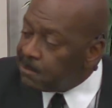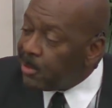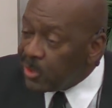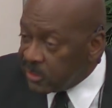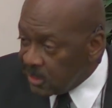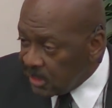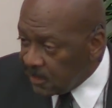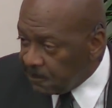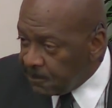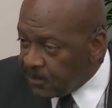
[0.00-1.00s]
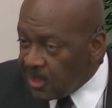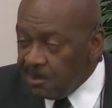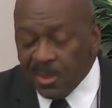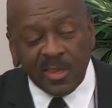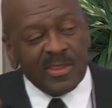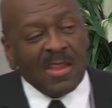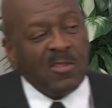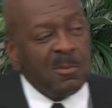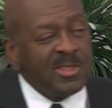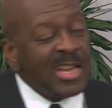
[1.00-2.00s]
personally. Because every
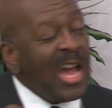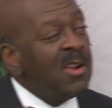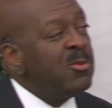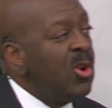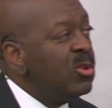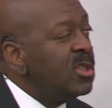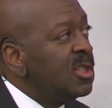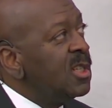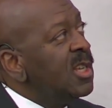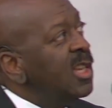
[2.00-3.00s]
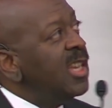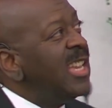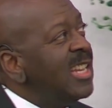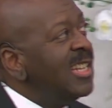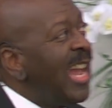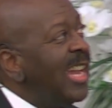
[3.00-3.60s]
John wrote in nine,